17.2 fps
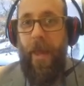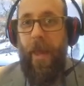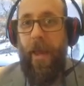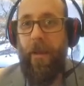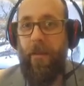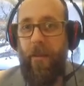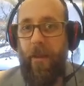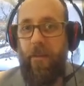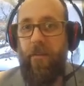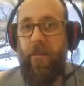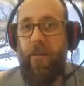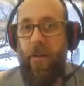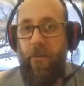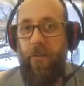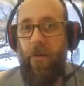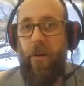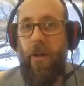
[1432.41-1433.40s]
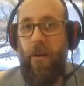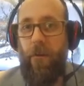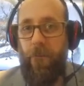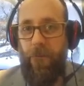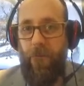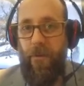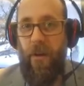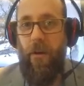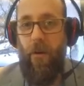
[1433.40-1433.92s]
and let's see if you can
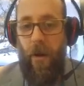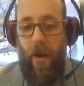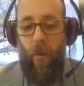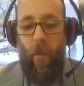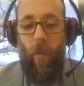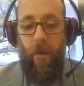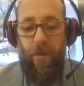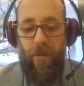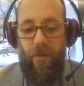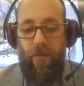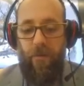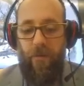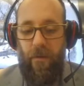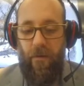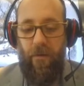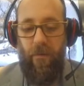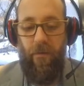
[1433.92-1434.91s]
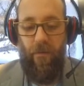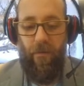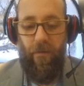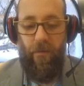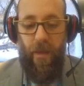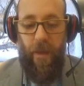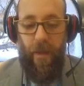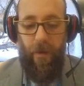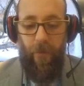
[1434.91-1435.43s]
figure out what this sentence is
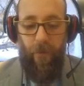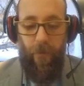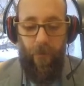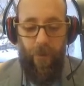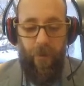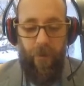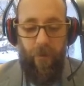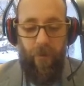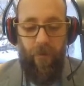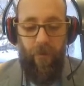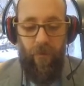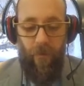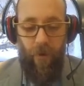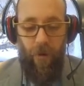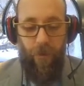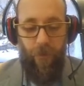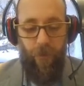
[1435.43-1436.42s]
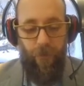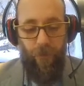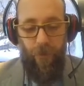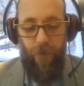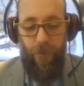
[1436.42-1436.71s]
saying. Let's start over.